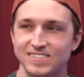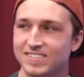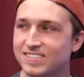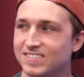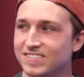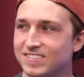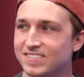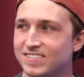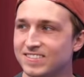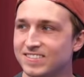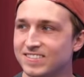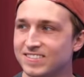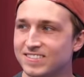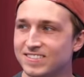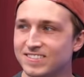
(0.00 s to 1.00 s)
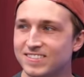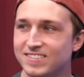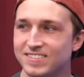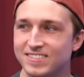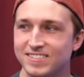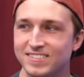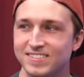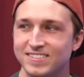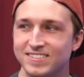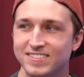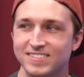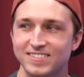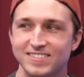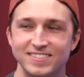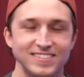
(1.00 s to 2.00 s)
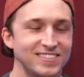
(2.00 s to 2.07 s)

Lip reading: No words are spoken by the person on screen.